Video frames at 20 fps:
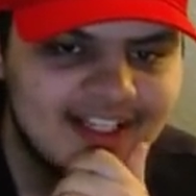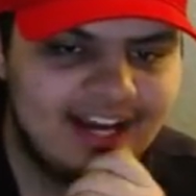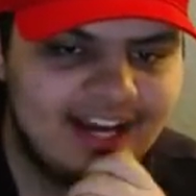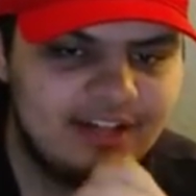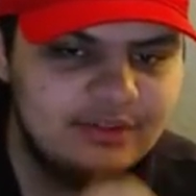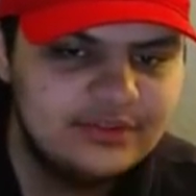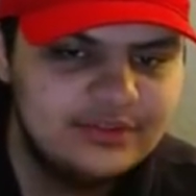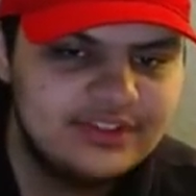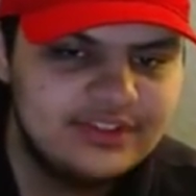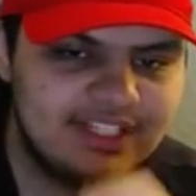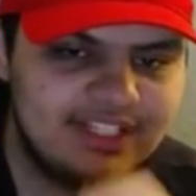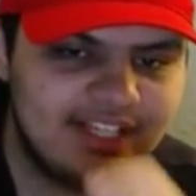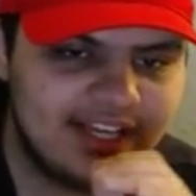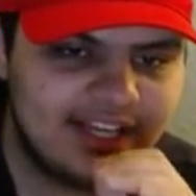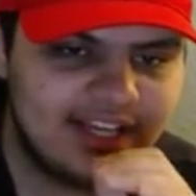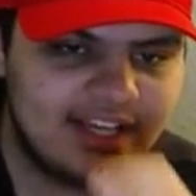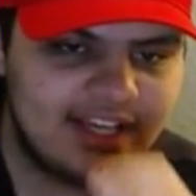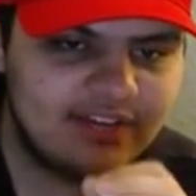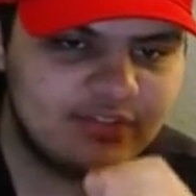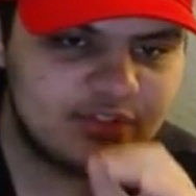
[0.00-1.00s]
I don't think I
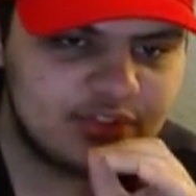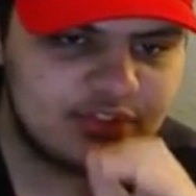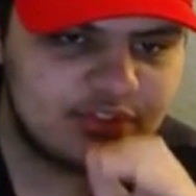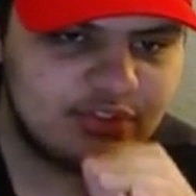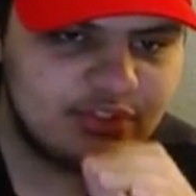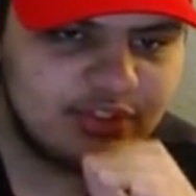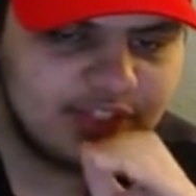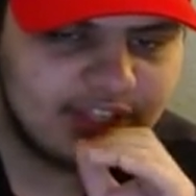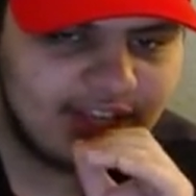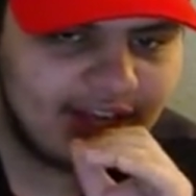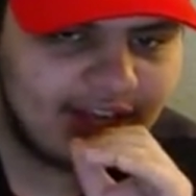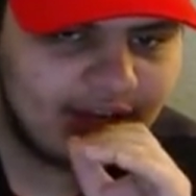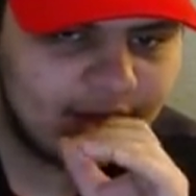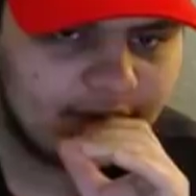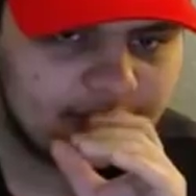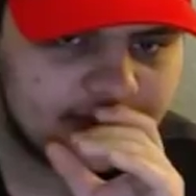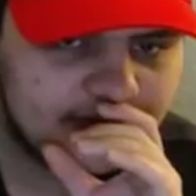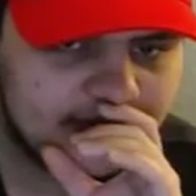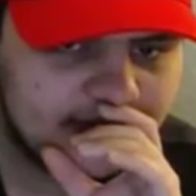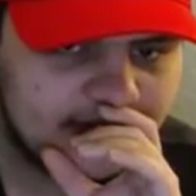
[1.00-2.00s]
ever took
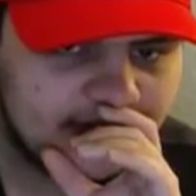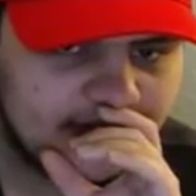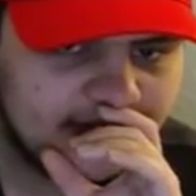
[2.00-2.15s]
out